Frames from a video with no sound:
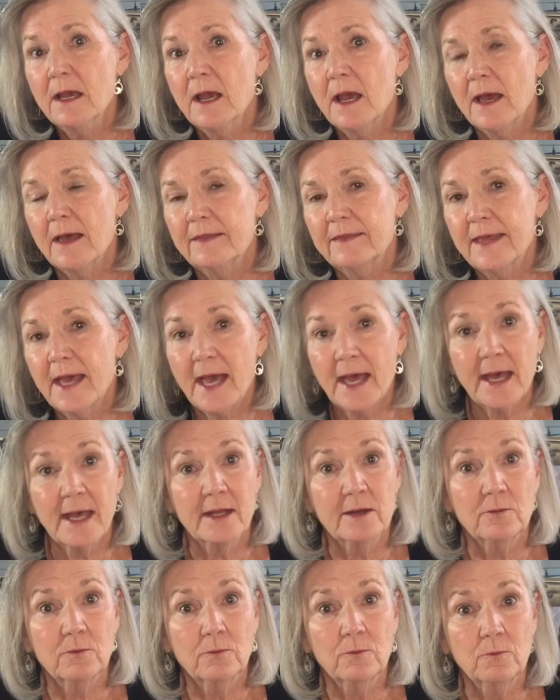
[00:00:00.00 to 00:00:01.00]

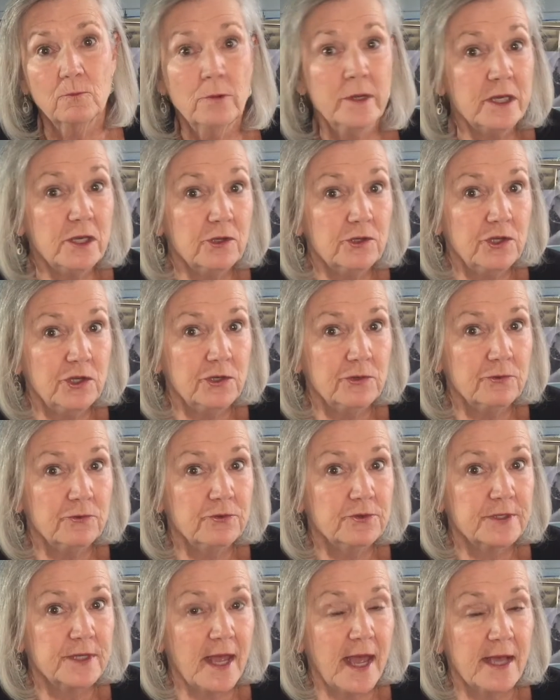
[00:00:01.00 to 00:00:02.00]
that we could
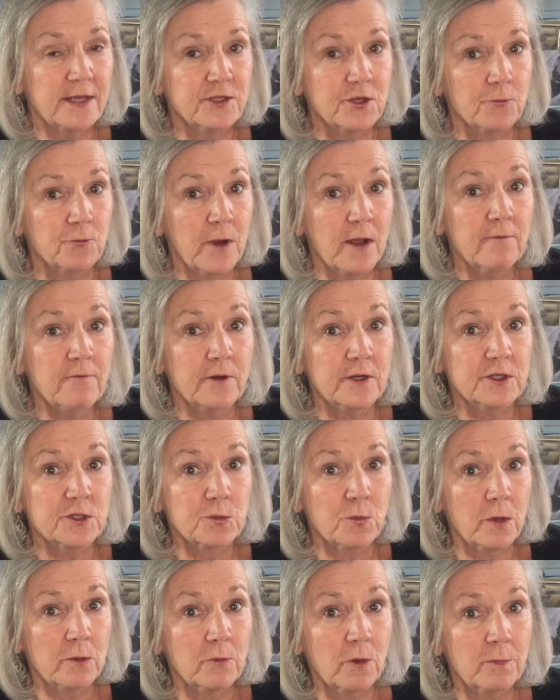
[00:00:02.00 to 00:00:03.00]
use as a reference
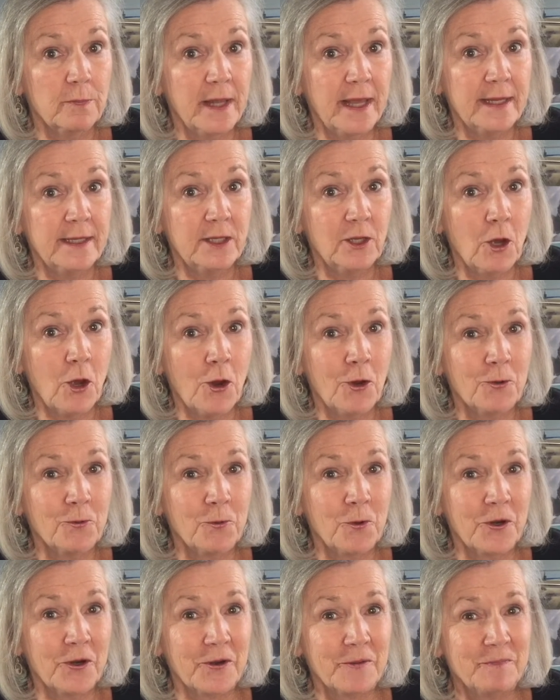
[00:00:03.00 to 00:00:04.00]
when we're planning artwork.